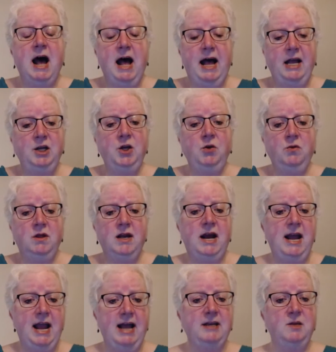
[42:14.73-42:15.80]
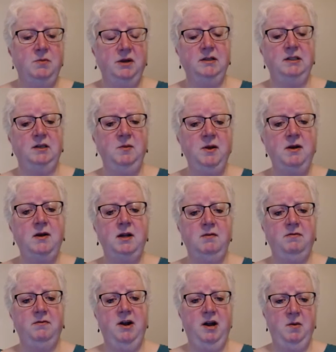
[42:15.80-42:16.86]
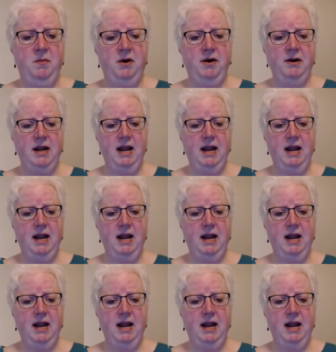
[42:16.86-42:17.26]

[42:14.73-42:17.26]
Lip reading: I knew that I had to build a community for Enmart.